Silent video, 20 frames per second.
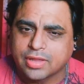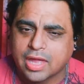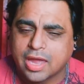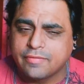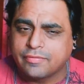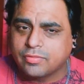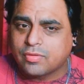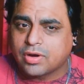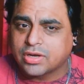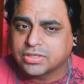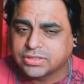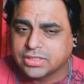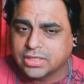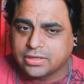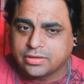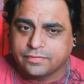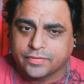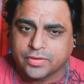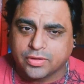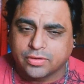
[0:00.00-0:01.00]
I haven't watched
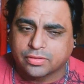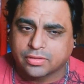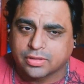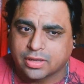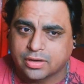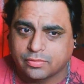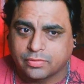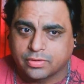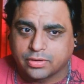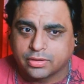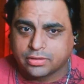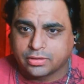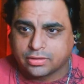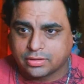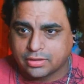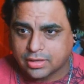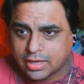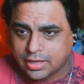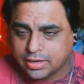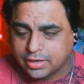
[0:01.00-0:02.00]
any videos because I didn't want to.
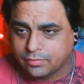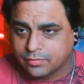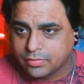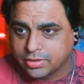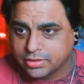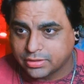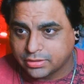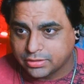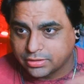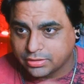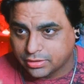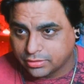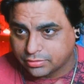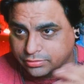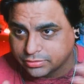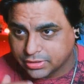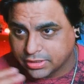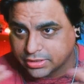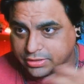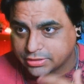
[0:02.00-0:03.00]
I didn't want you
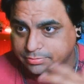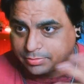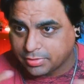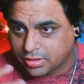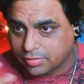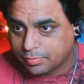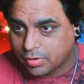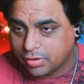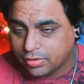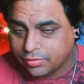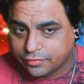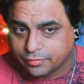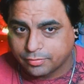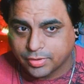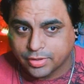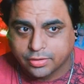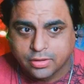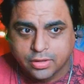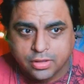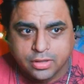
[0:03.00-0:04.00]
know it to be spoiled for me.
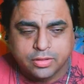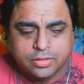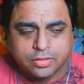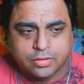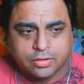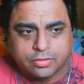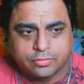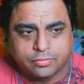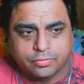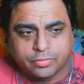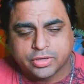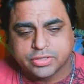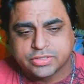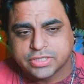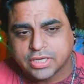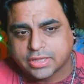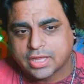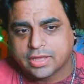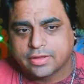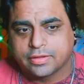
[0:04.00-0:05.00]
So we're gonna
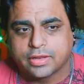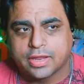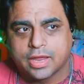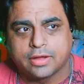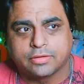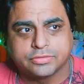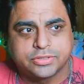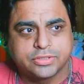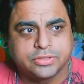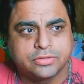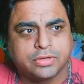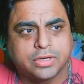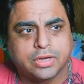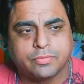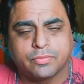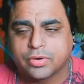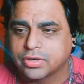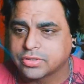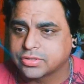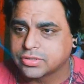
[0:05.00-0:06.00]
check that out too, and then
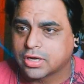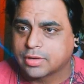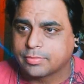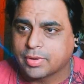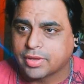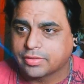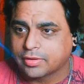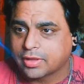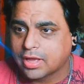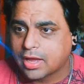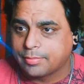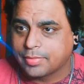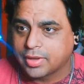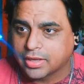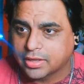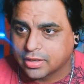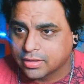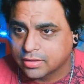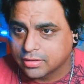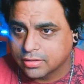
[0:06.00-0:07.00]
we're gonna talk about the combat
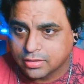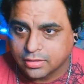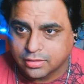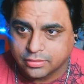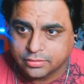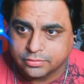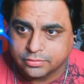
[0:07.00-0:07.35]
cast.